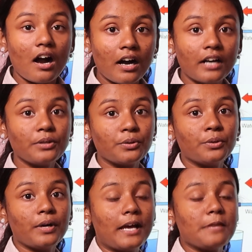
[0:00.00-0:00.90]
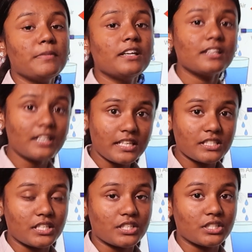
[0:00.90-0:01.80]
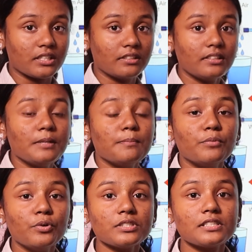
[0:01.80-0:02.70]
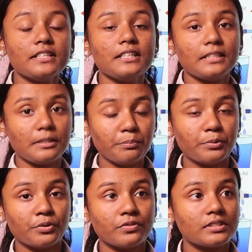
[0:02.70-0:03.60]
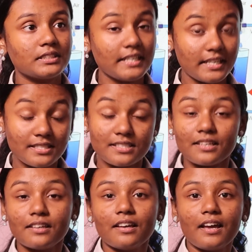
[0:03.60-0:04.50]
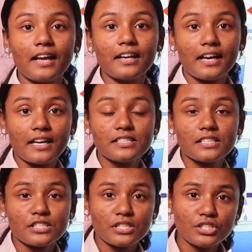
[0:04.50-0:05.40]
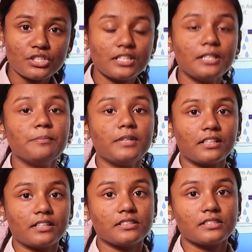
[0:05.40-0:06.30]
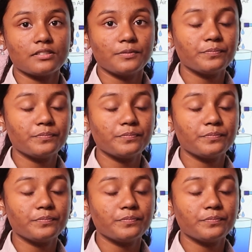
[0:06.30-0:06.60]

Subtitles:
RO and mineralization mostly improves taste and adds essential minerals